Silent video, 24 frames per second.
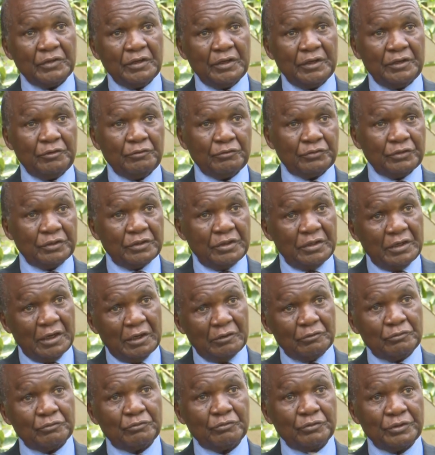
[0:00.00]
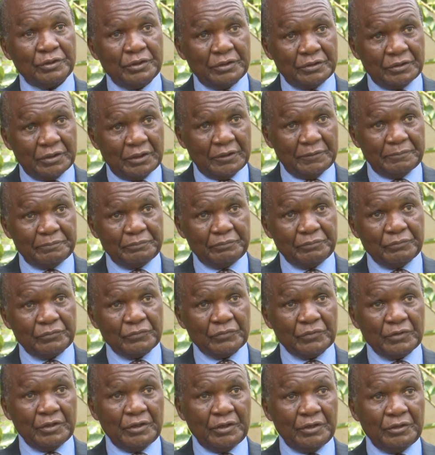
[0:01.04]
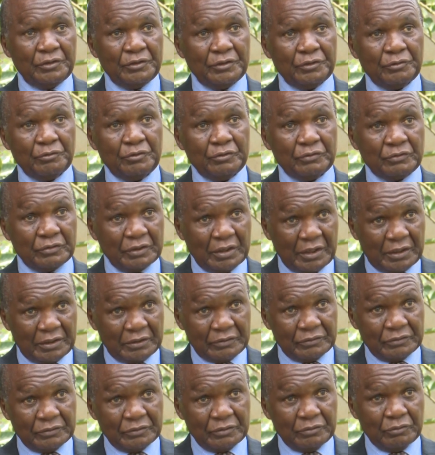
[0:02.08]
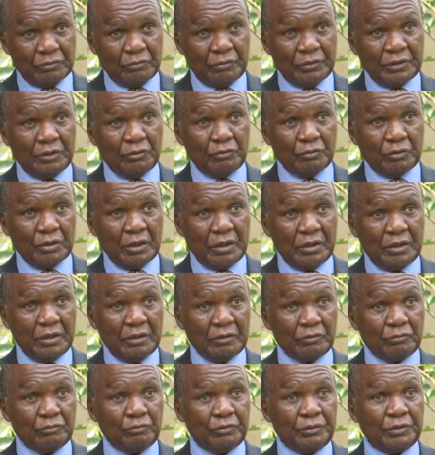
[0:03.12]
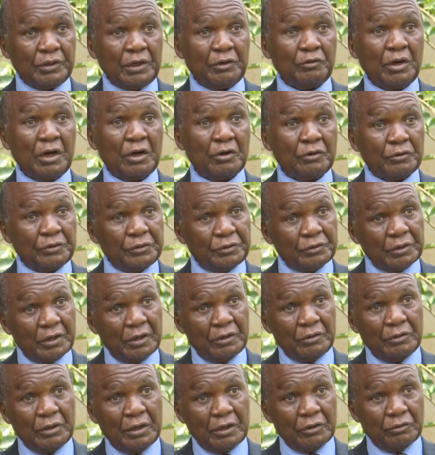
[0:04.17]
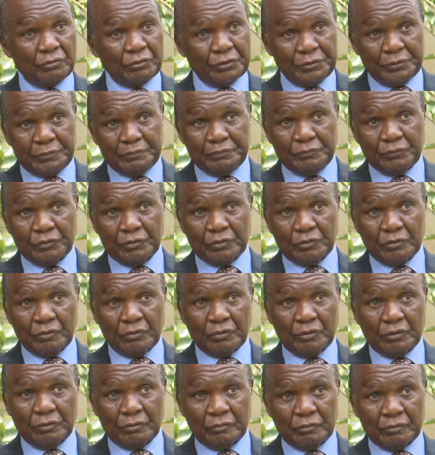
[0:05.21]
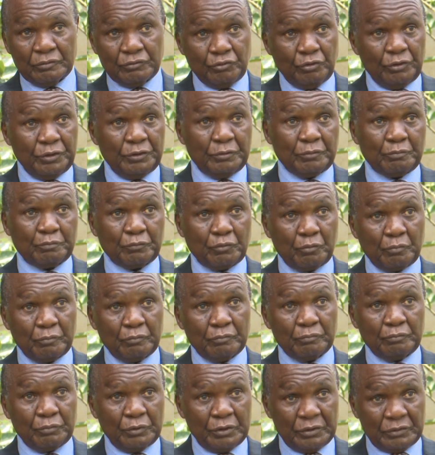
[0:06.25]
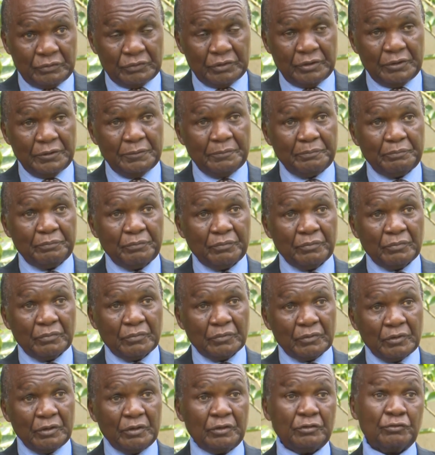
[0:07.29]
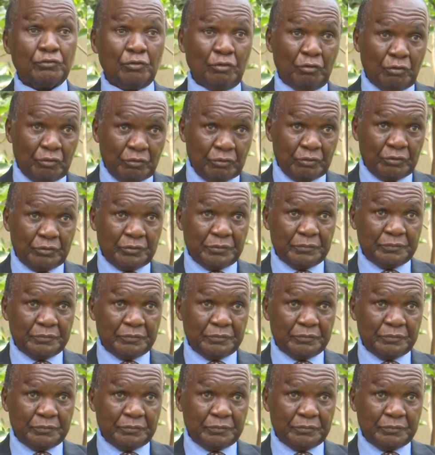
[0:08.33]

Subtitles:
and you sit down together and you discuss whether you can agree on joint policy and so on.